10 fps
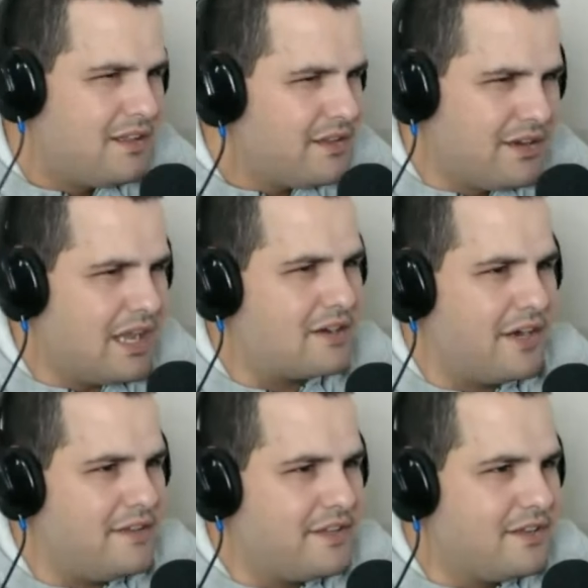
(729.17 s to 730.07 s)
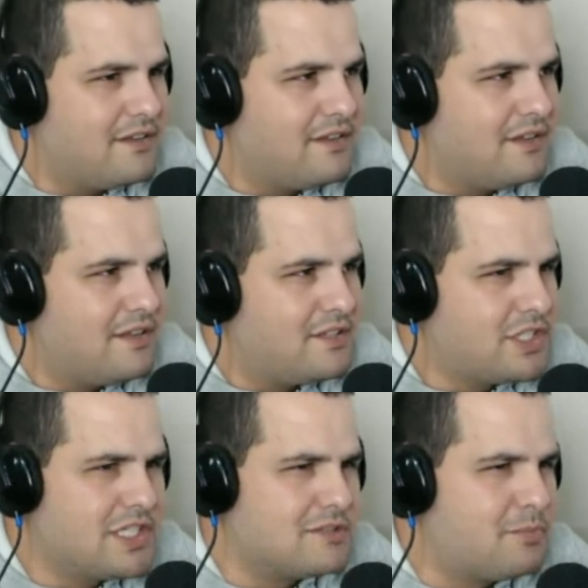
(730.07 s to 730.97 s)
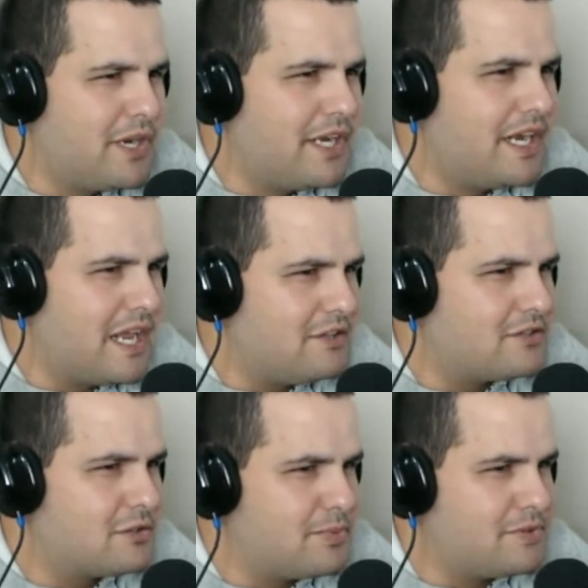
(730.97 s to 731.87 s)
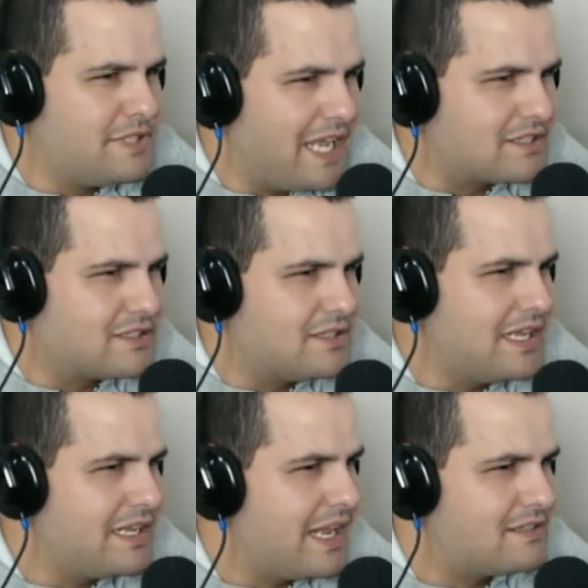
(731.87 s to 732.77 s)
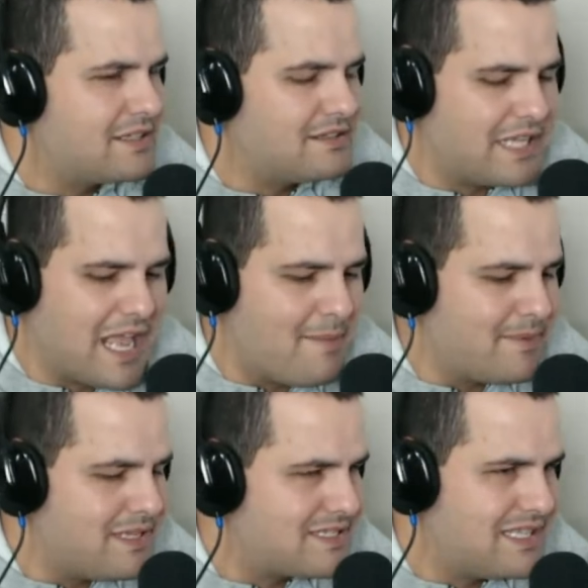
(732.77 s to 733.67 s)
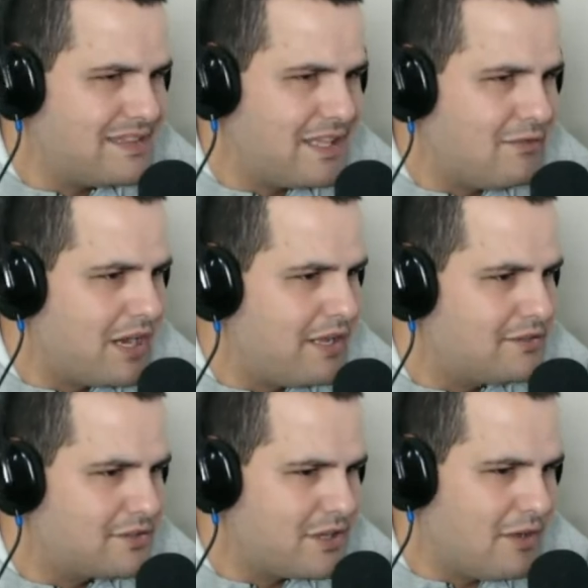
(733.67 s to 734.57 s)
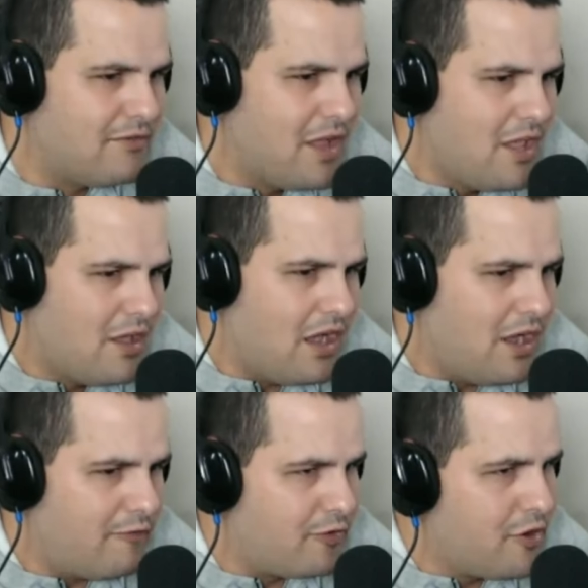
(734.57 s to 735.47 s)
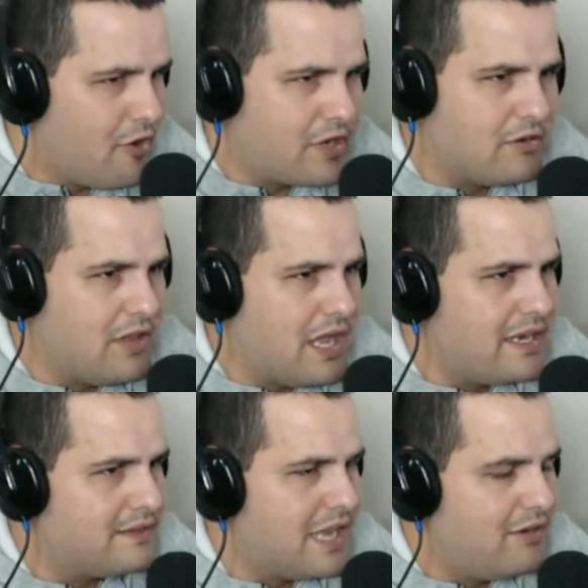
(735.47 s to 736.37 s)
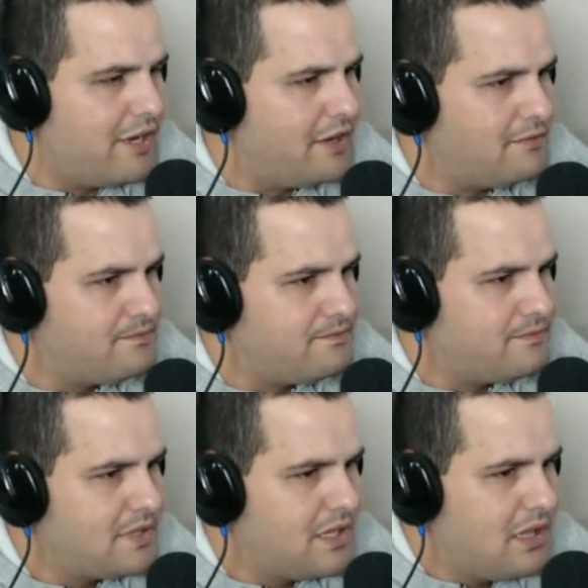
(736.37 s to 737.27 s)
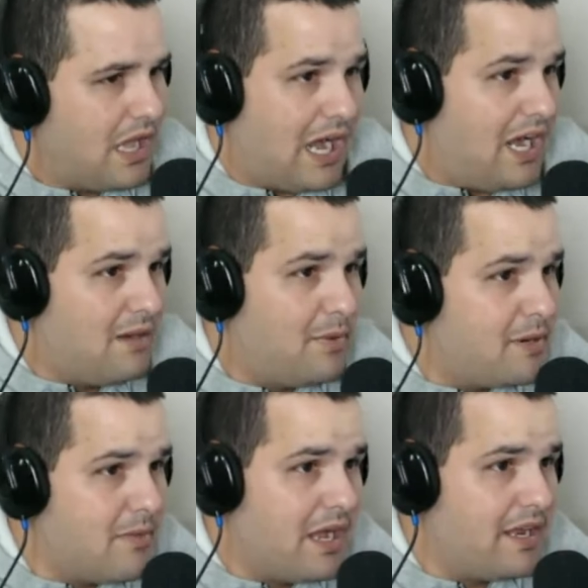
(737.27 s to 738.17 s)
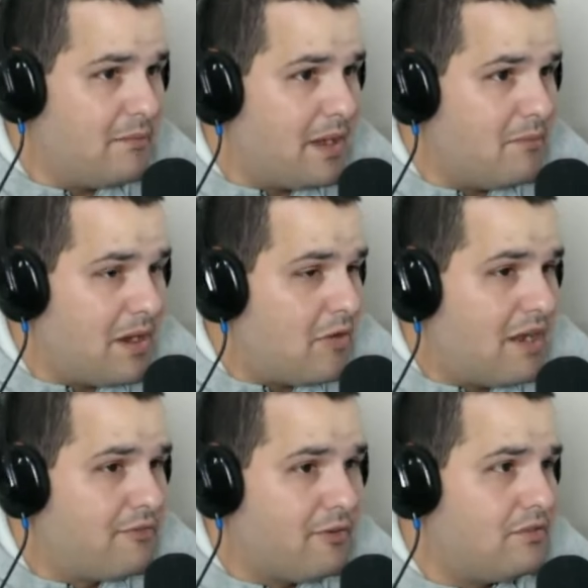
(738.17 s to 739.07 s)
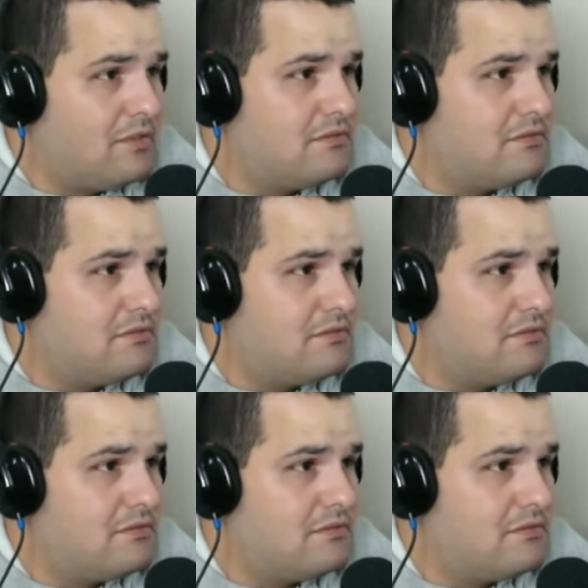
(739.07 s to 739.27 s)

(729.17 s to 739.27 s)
you're not crazy you're just bringing extra protection in case something happened the same thing when i used to come uh, from north carolina down here i'll bring my my, my rifle